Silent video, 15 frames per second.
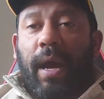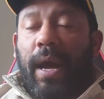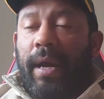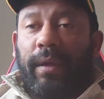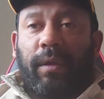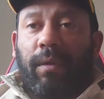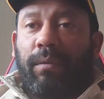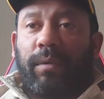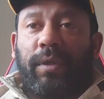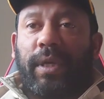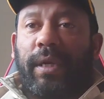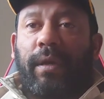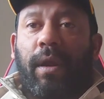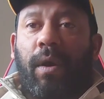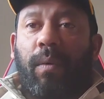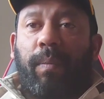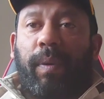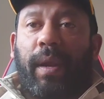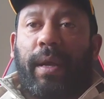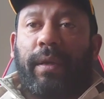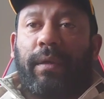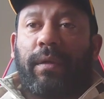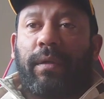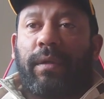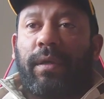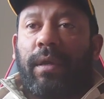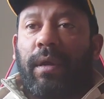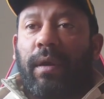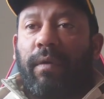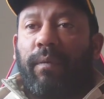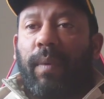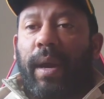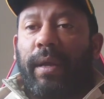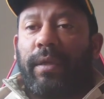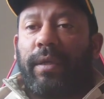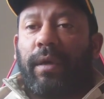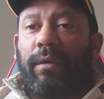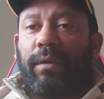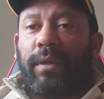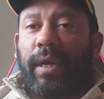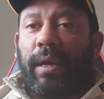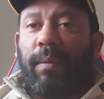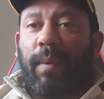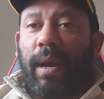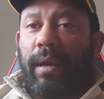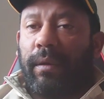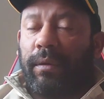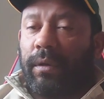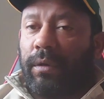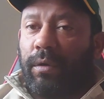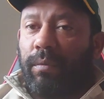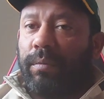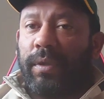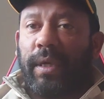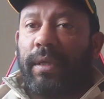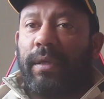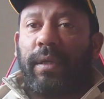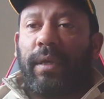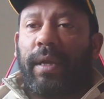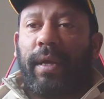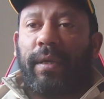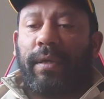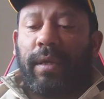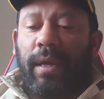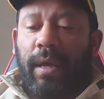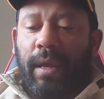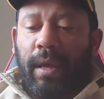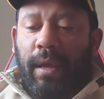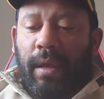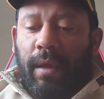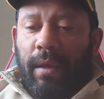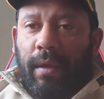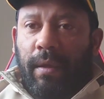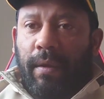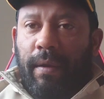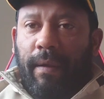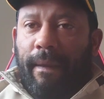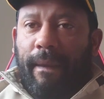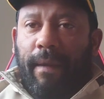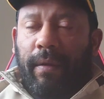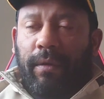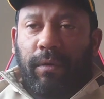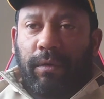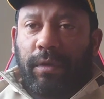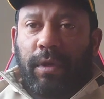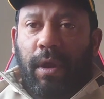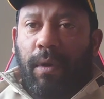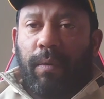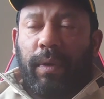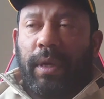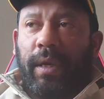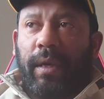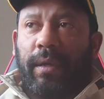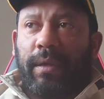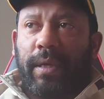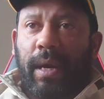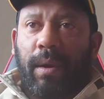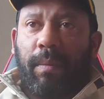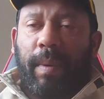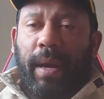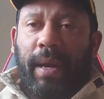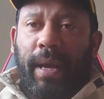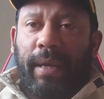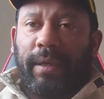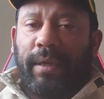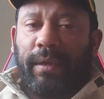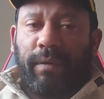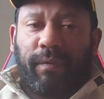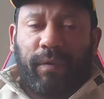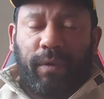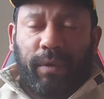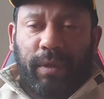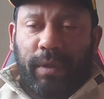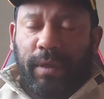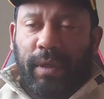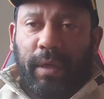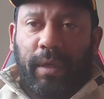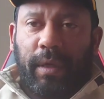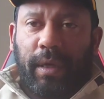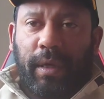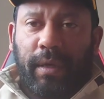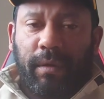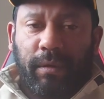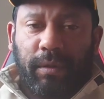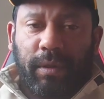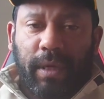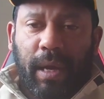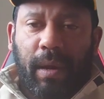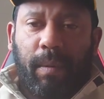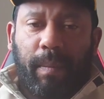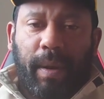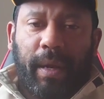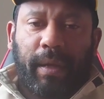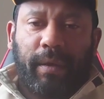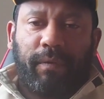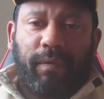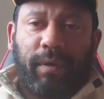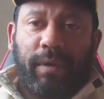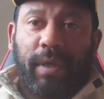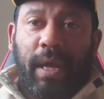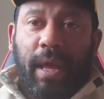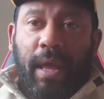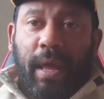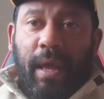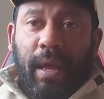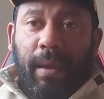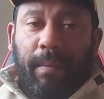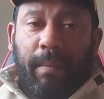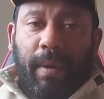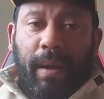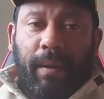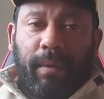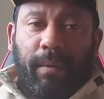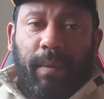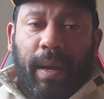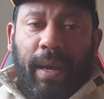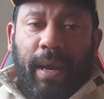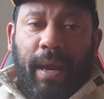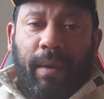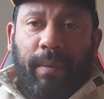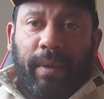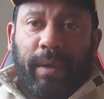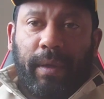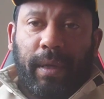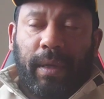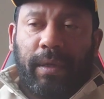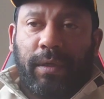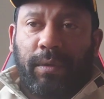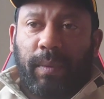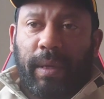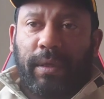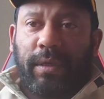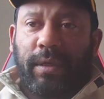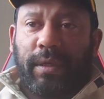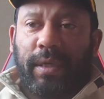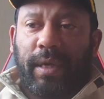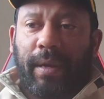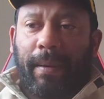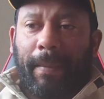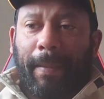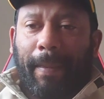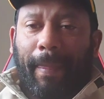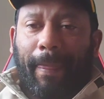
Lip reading: I don't see no plans of where Deontay Wilder comes into this. I just don't. You can tell by Eddie's voice. You can just tell by his voice and by the way how he switches it.